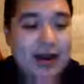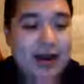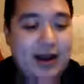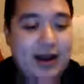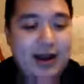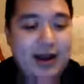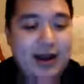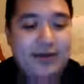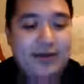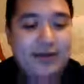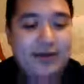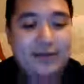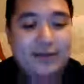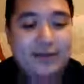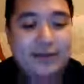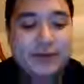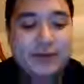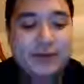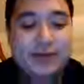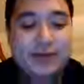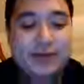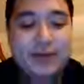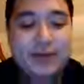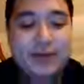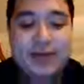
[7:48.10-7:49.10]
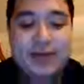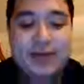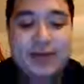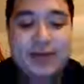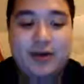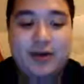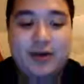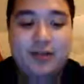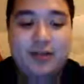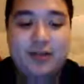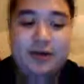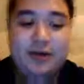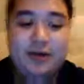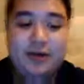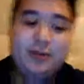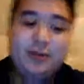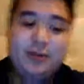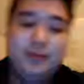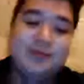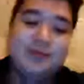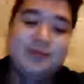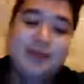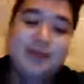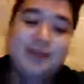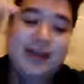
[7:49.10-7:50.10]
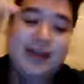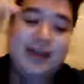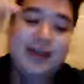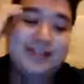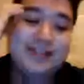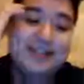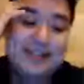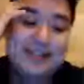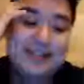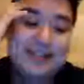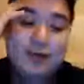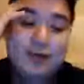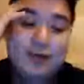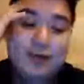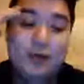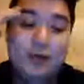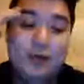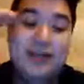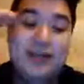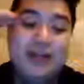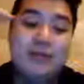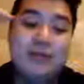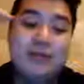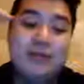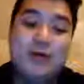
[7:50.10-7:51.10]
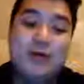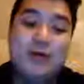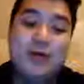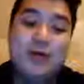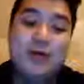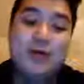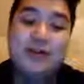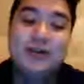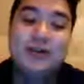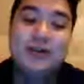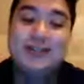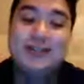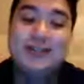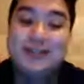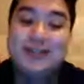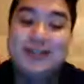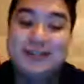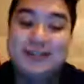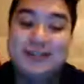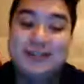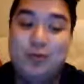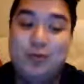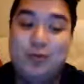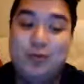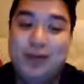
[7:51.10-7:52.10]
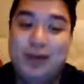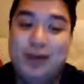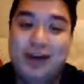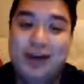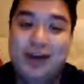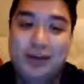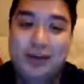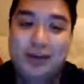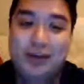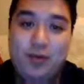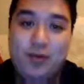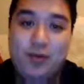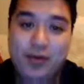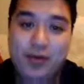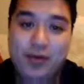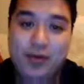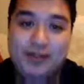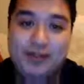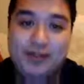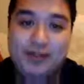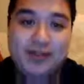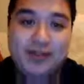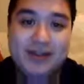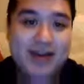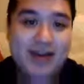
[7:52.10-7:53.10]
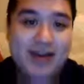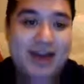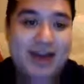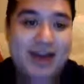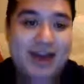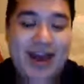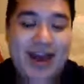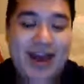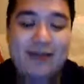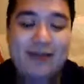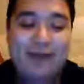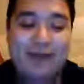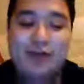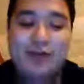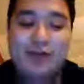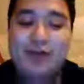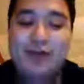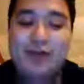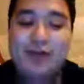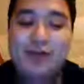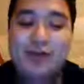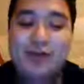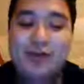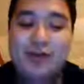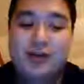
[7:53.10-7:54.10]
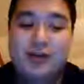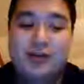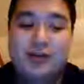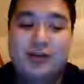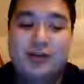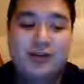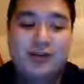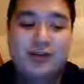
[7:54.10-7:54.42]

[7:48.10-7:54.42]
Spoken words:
The difference in the matchup was the Jags D only giving Marshawn 6.9 points after he just